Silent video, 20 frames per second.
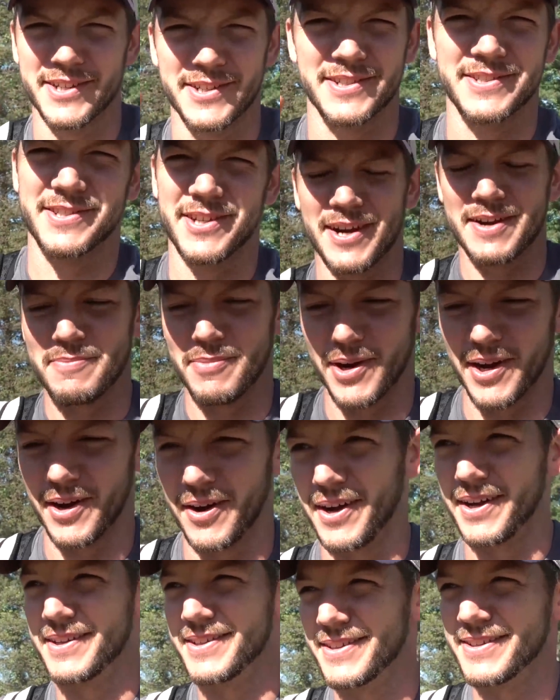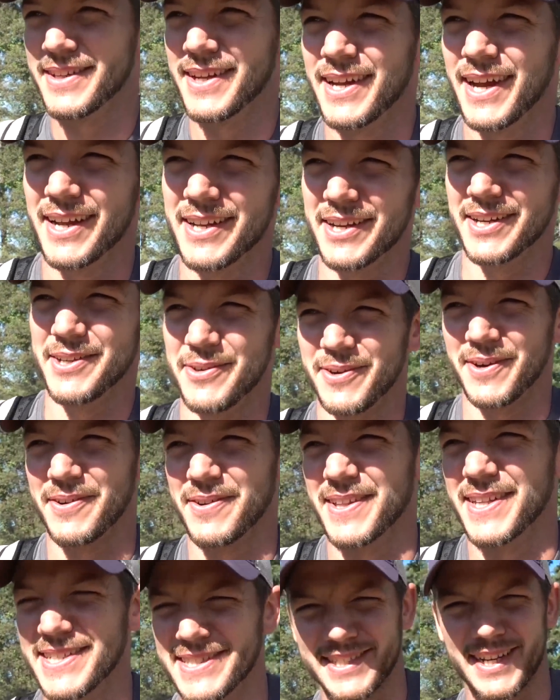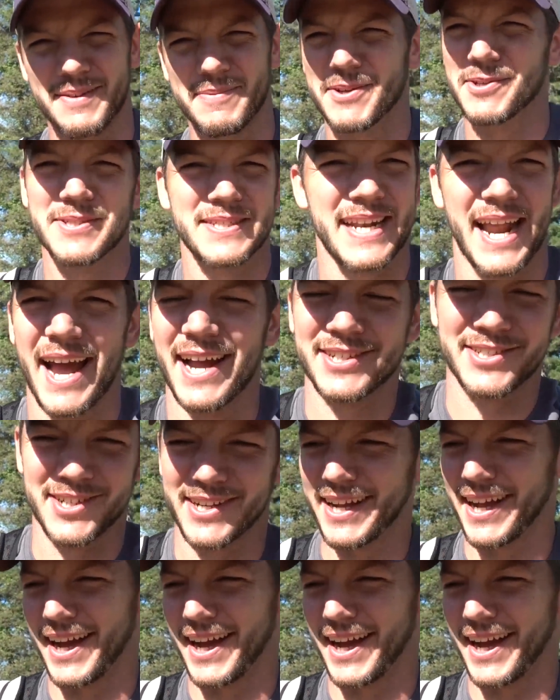dude. Sorry, bro. I, I know you weren't really a zombie. It was an actor,